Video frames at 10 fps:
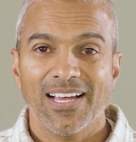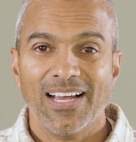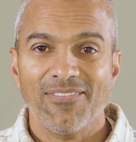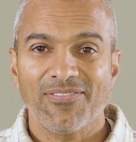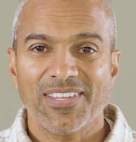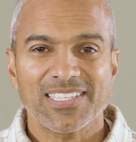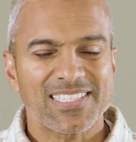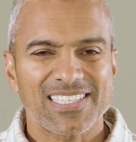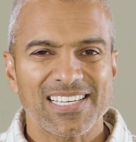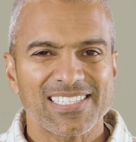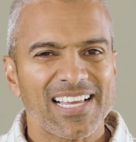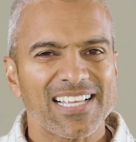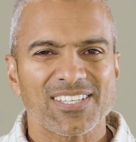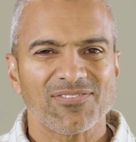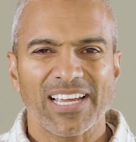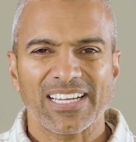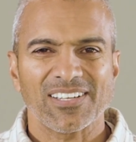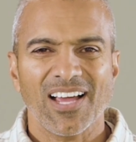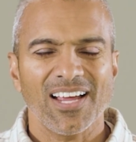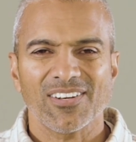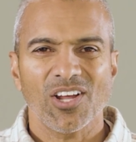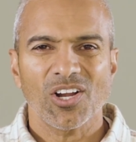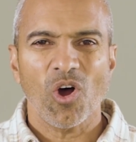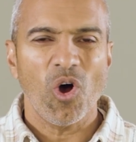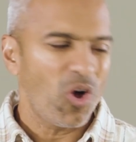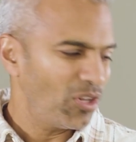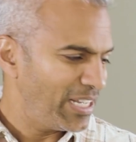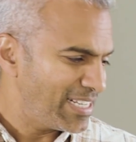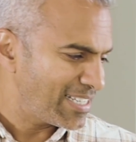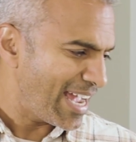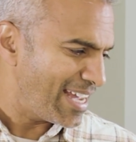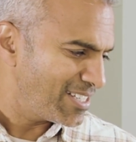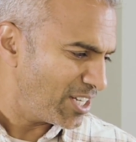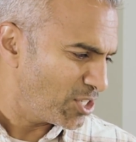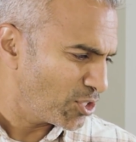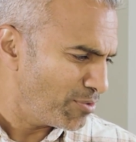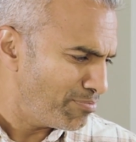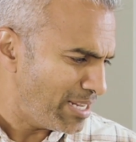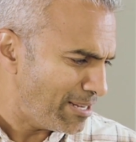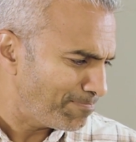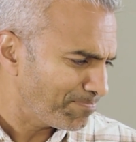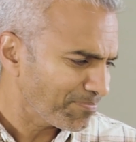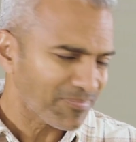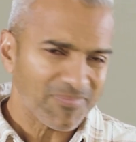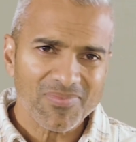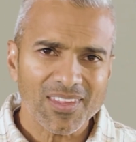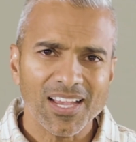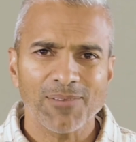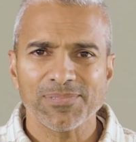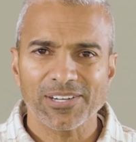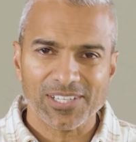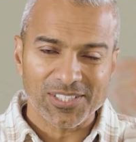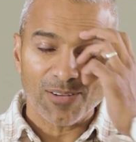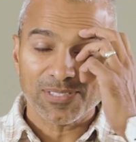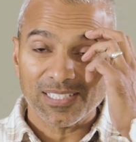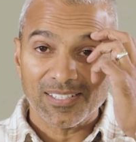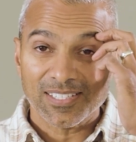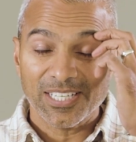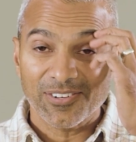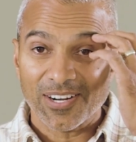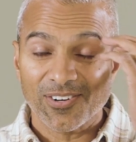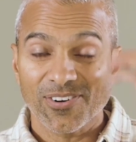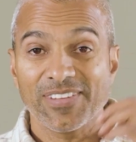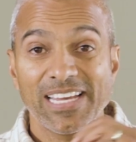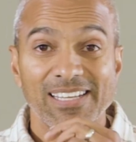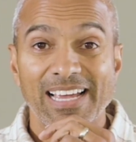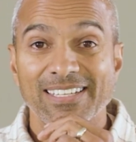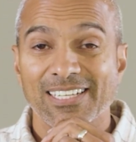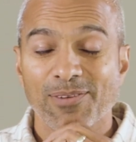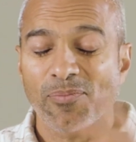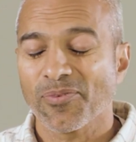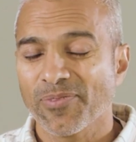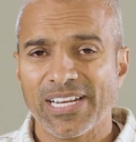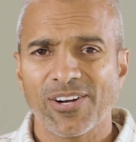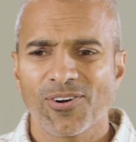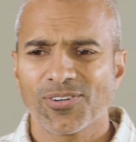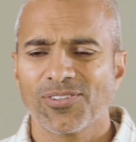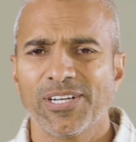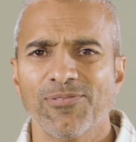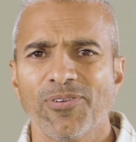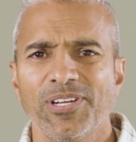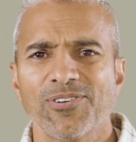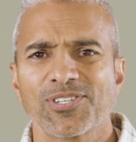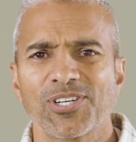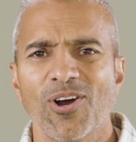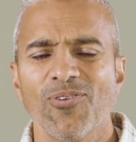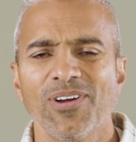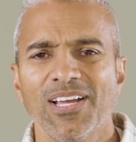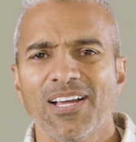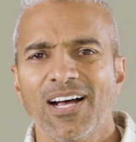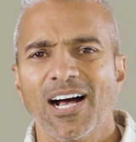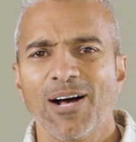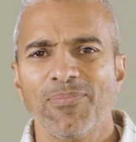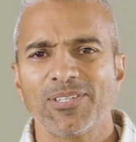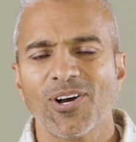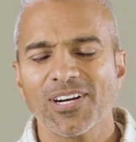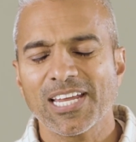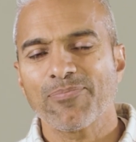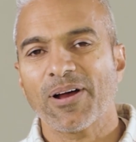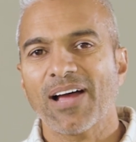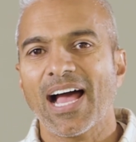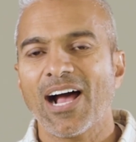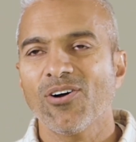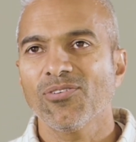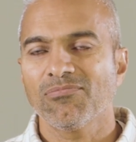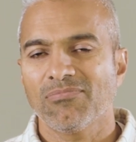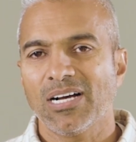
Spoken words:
This is this sense of like, not all is as it should be. Derek Thompson, the senior editor of The Atlantic, I remember reading an article that he wrote years ago, talking about how